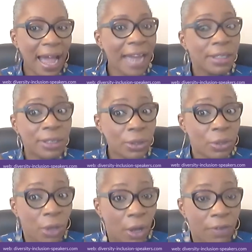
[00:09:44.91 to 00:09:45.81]
I do
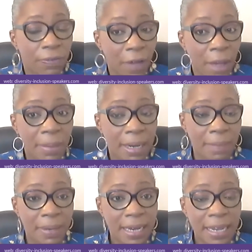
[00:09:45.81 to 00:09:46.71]
not firmly
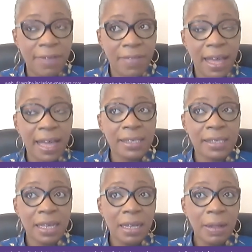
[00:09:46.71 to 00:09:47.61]
believe that
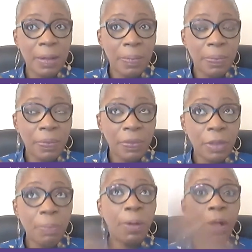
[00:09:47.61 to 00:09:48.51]

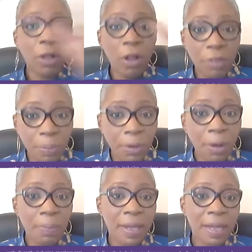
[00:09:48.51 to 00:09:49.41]
the bulk of the
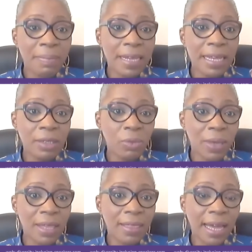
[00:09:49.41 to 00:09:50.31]
problem is
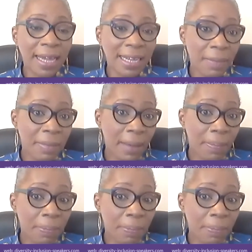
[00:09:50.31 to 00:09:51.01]
with academic